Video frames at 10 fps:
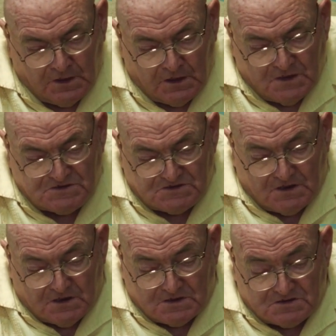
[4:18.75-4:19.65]
It
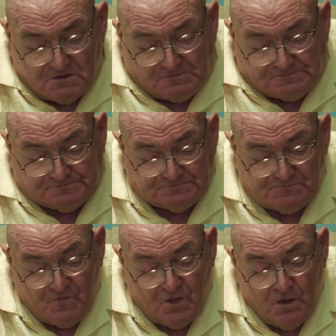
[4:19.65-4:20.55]
says,
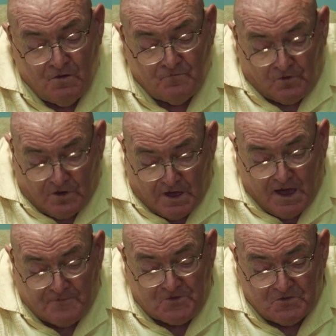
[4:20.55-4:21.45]
For
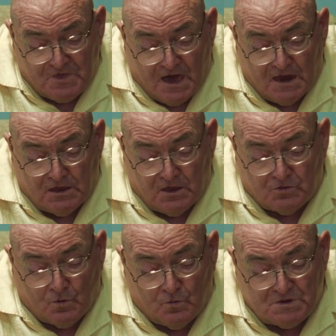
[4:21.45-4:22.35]
after that,
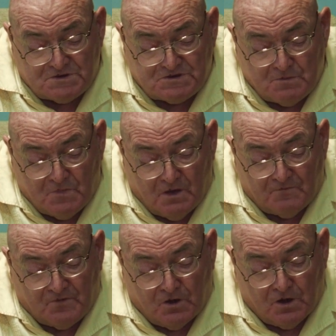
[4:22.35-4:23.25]
in the wisdom
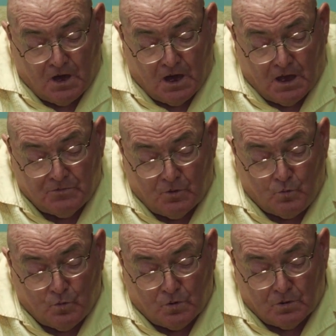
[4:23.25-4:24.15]
of God, the
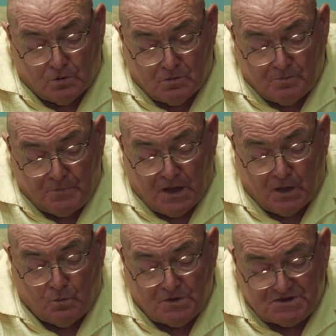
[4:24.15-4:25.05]
world
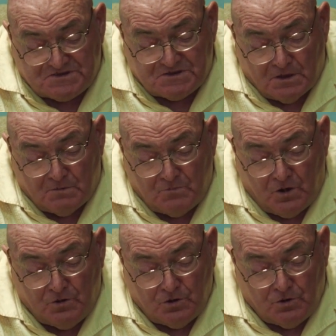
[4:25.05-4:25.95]
by wisdom
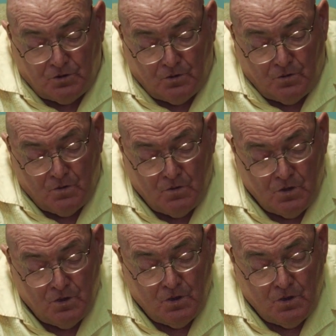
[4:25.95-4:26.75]
knew